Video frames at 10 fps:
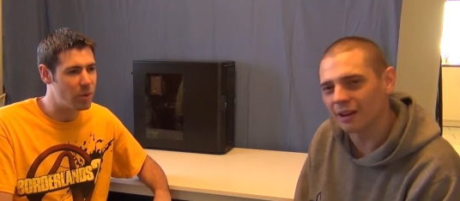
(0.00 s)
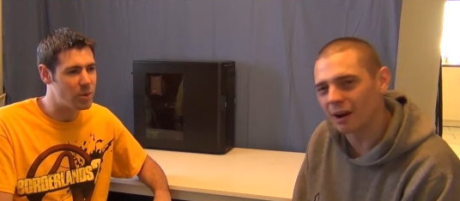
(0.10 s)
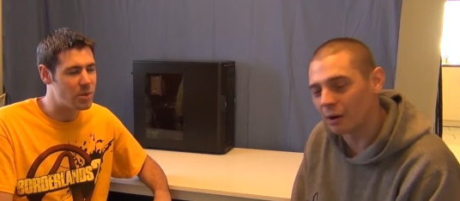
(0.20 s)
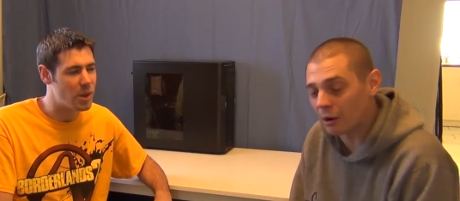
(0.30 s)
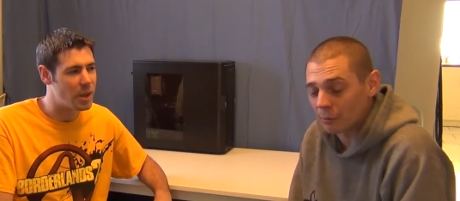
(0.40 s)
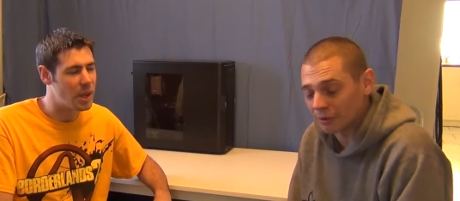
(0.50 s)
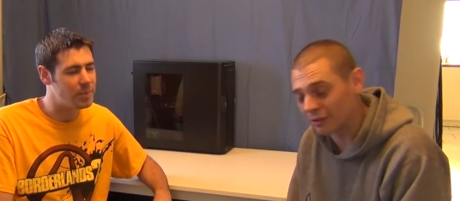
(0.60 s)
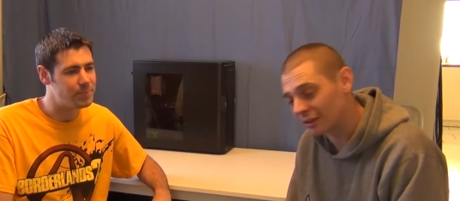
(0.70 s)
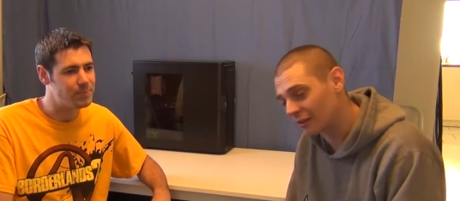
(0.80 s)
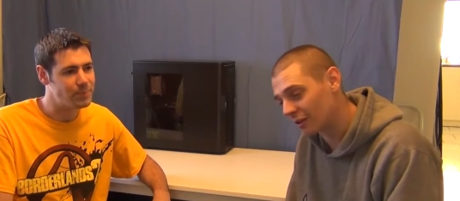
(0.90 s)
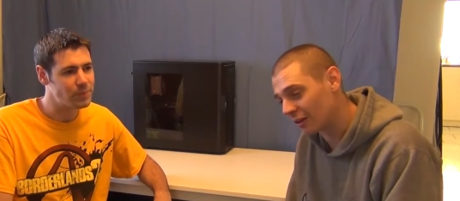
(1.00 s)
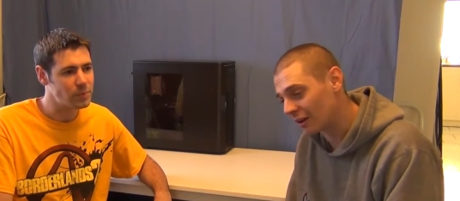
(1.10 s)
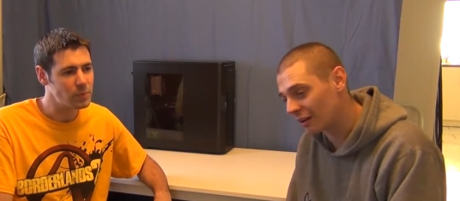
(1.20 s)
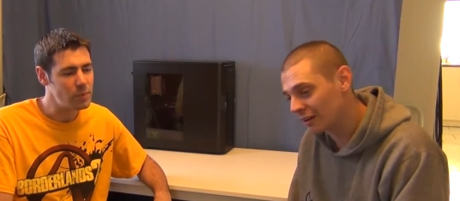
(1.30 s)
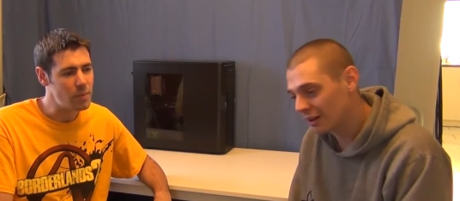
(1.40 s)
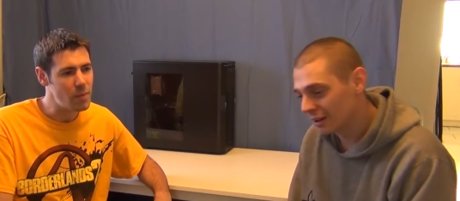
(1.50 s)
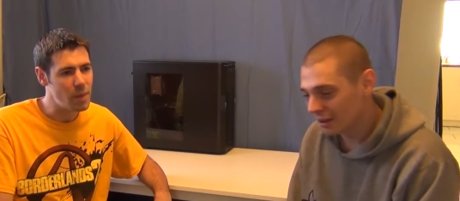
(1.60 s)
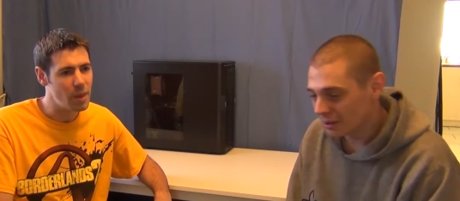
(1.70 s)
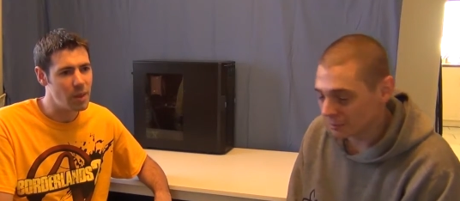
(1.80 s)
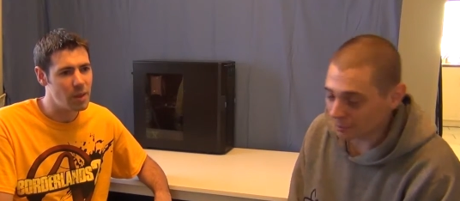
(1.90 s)
Speaker 1: you? Oh, I would oh, think so, yeah.
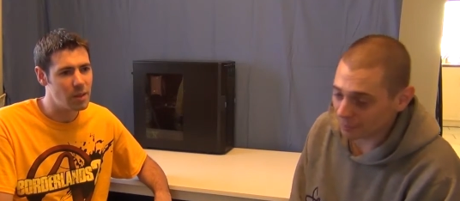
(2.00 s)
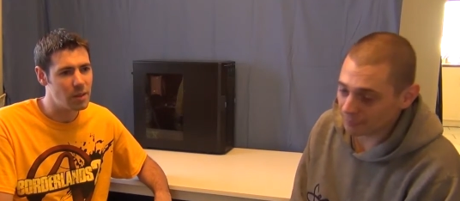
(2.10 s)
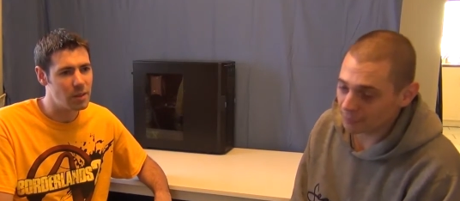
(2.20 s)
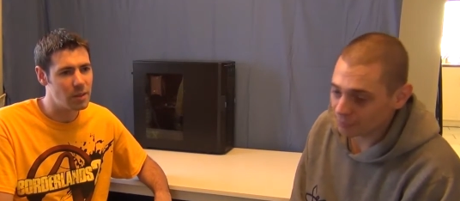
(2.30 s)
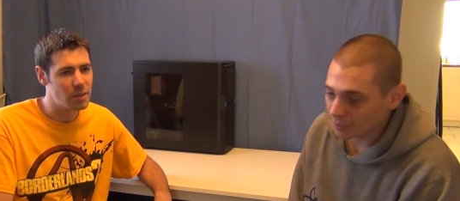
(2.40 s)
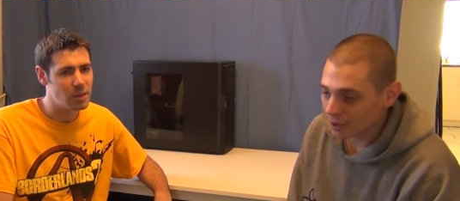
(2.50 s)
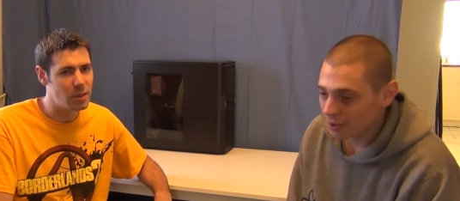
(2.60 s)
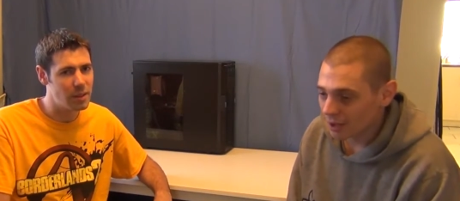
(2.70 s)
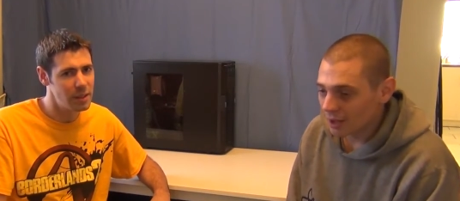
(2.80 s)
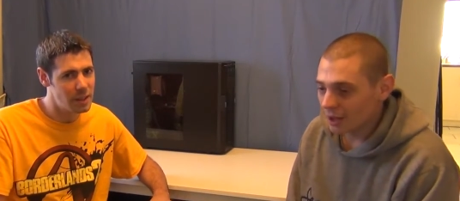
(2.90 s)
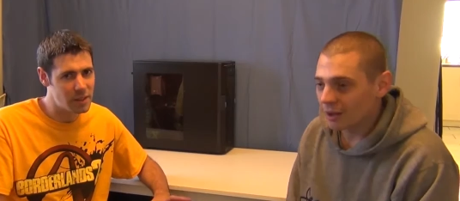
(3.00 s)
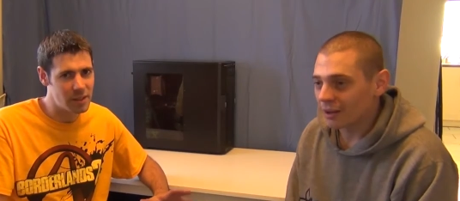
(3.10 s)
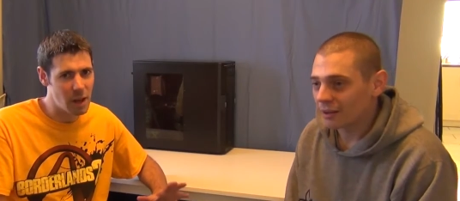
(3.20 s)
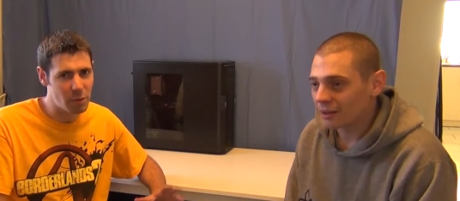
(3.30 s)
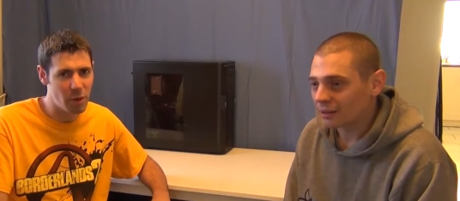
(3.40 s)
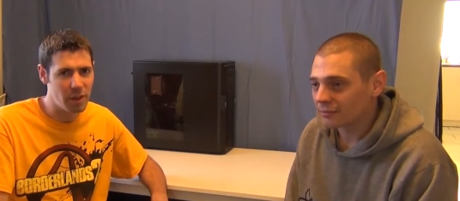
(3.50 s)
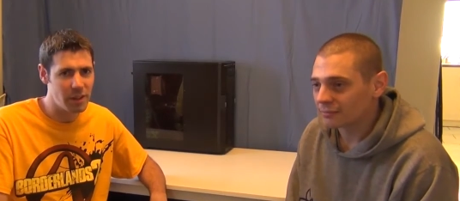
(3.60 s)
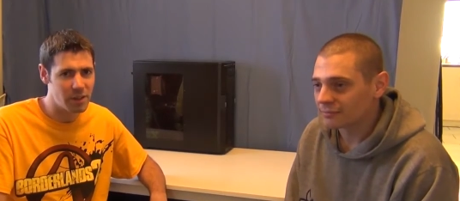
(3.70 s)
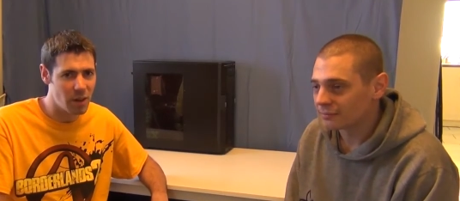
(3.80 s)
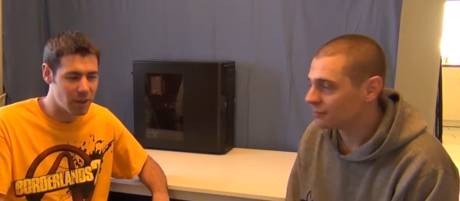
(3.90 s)
But it's a tough
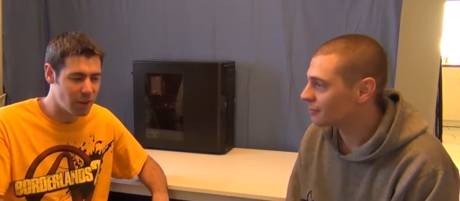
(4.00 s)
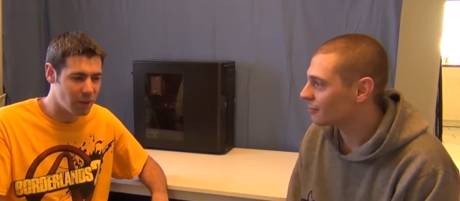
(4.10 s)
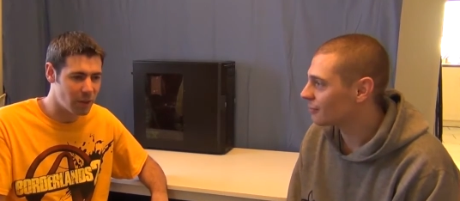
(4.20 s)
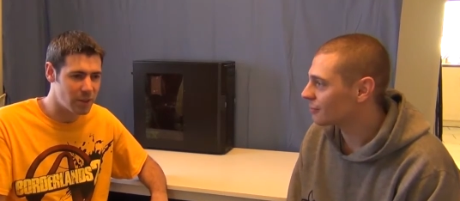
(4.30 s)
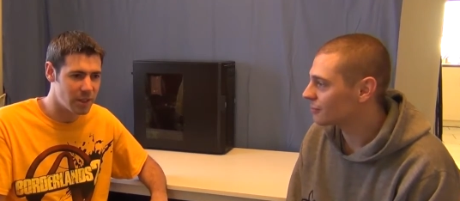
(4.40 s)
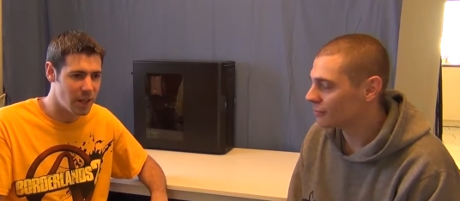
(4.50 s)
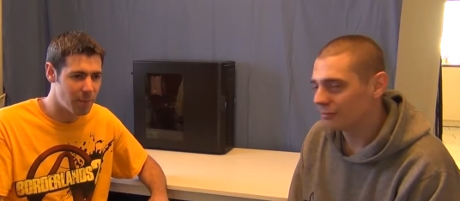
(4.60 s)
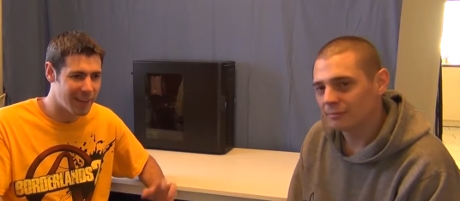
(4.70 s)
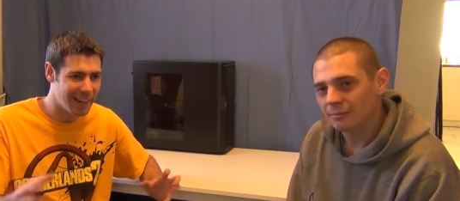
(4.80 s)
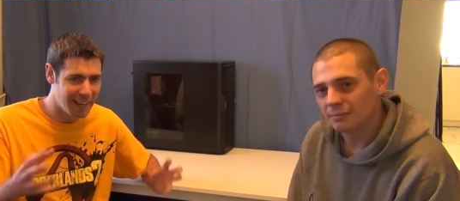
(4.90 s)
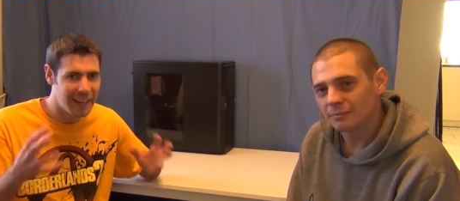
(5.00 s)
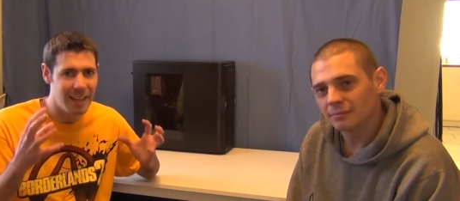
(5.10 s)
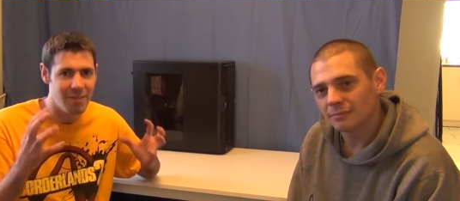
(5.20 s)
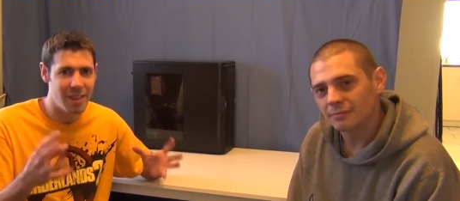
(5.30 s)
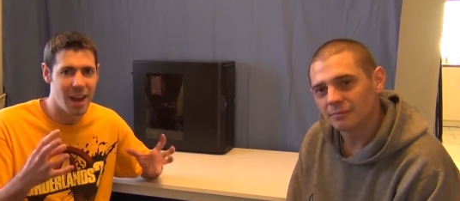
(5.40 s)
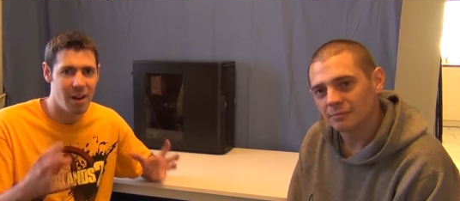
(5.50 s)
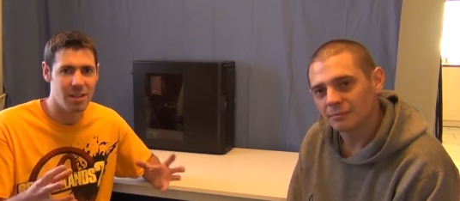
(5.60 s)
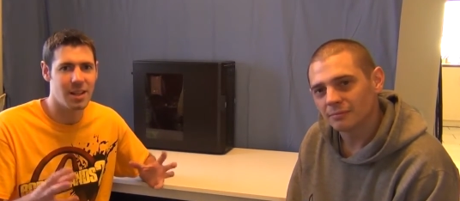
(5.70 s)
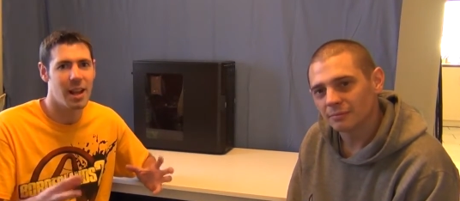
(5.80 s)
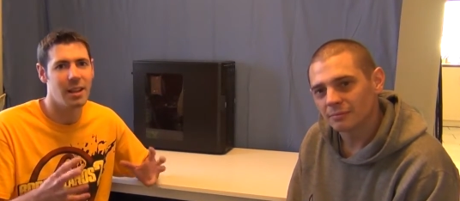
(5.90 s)
one. It's not a conclusion that I'm going to leave there
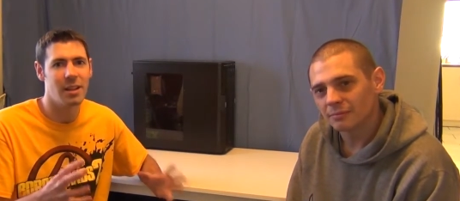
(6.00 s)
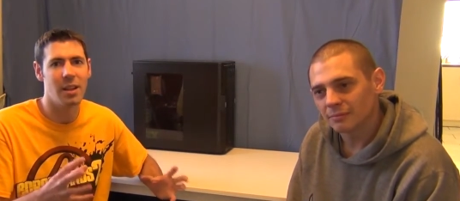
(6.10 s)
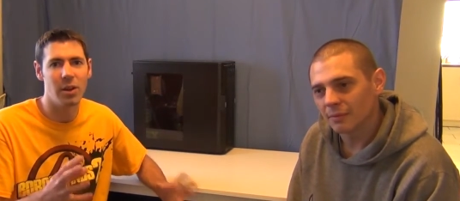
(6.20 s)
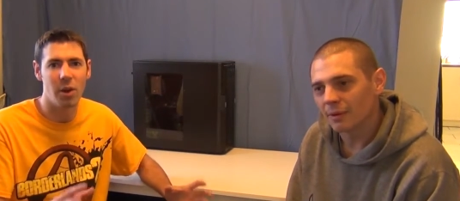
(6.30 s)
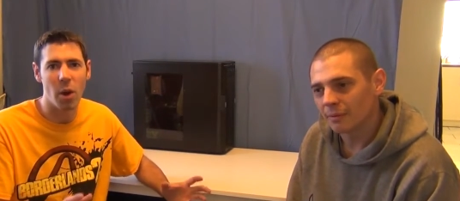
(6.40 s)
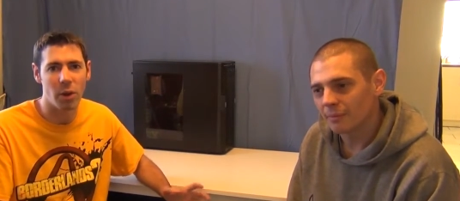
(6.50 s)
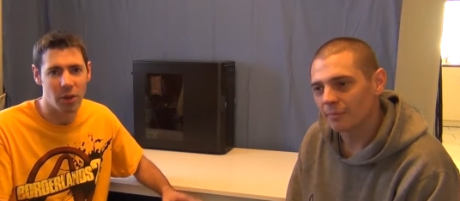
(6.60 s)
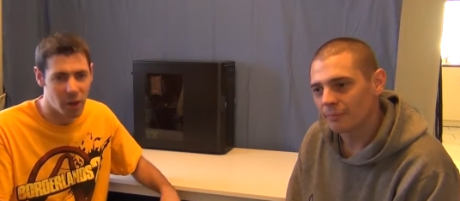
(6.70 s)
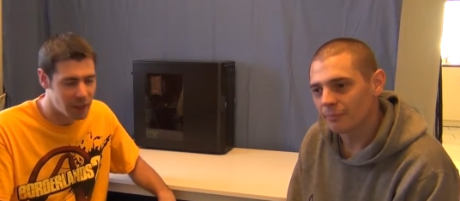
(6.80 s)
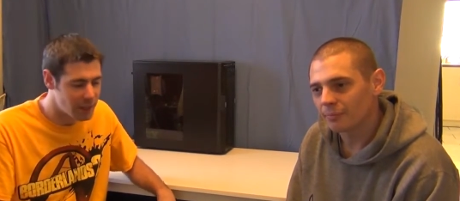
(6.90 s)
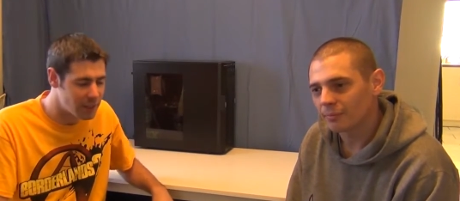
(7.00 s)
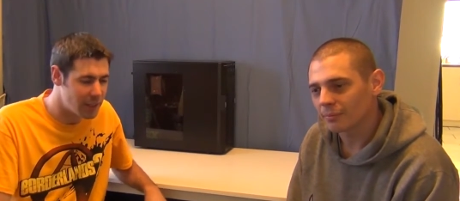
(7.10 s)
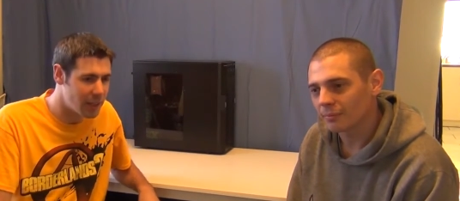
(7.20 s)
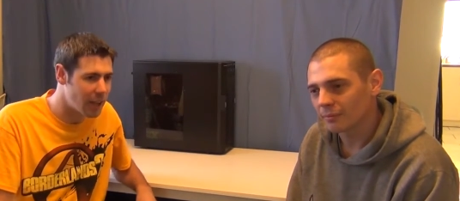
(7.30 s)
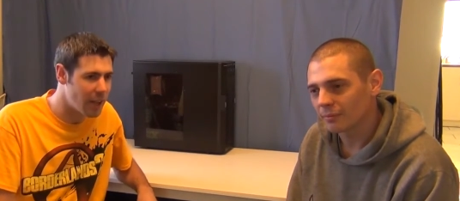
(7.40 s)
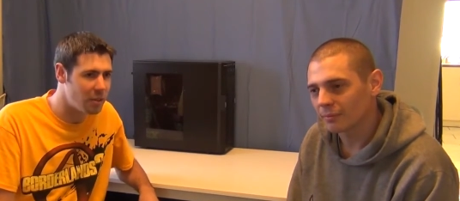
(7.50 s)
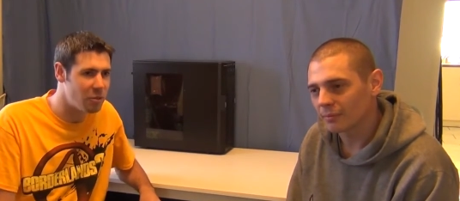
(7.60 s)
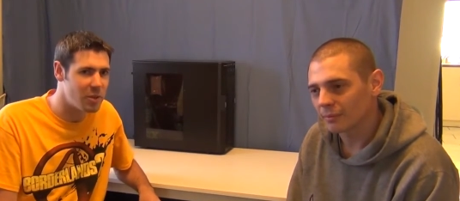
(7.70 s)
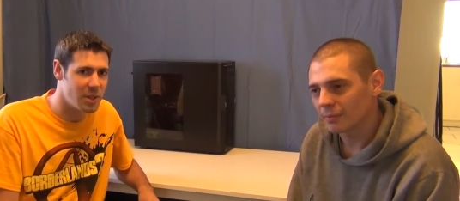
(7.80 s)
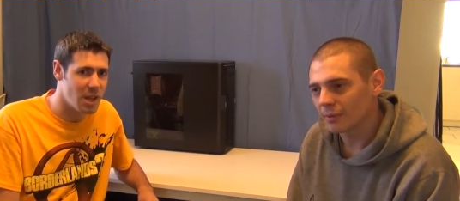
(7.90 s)
and say that, that no, you don't need a dedicated
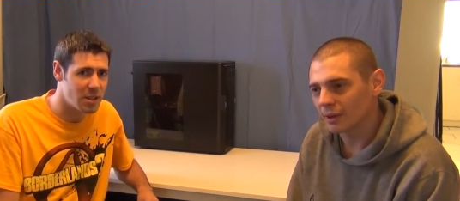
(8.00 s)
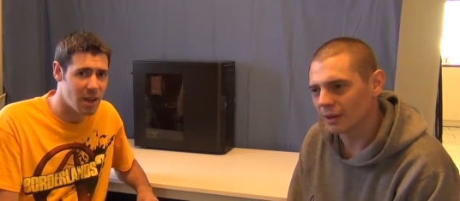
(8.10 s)
physics